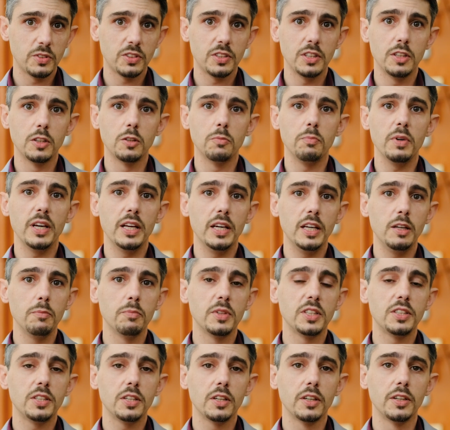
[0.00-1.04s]
send them any
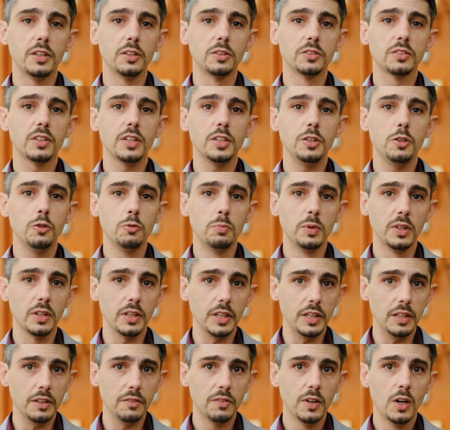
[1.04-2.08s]
materials that you
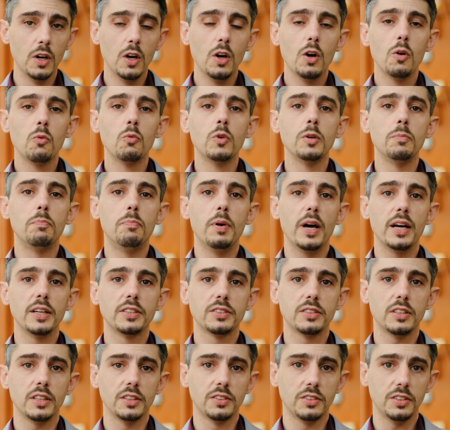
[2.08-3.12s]
believe would
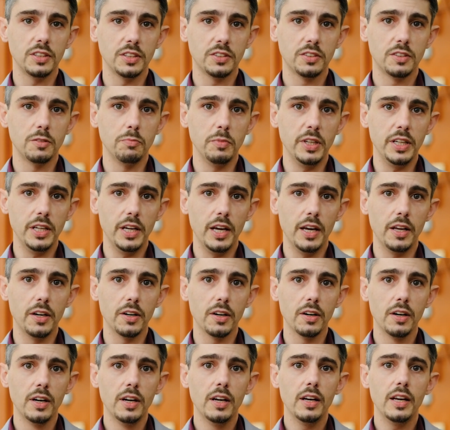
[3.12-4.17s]
best assist the
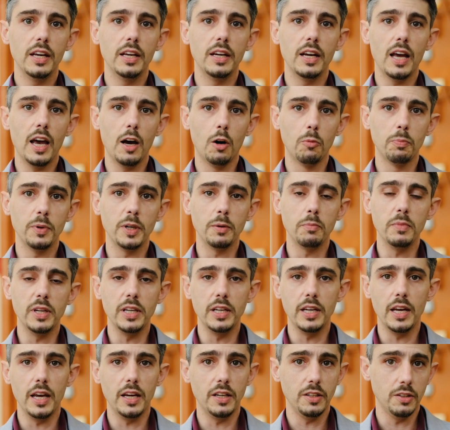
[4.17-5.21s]
mediator in helping
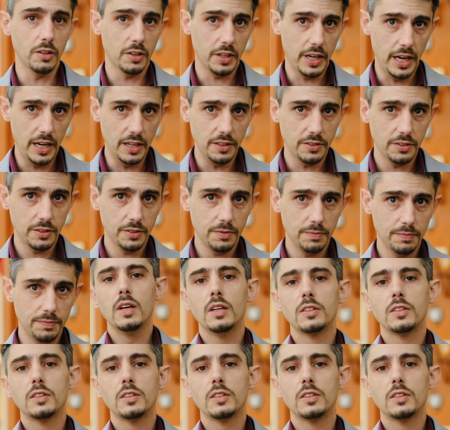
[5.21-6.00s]
mediate your case.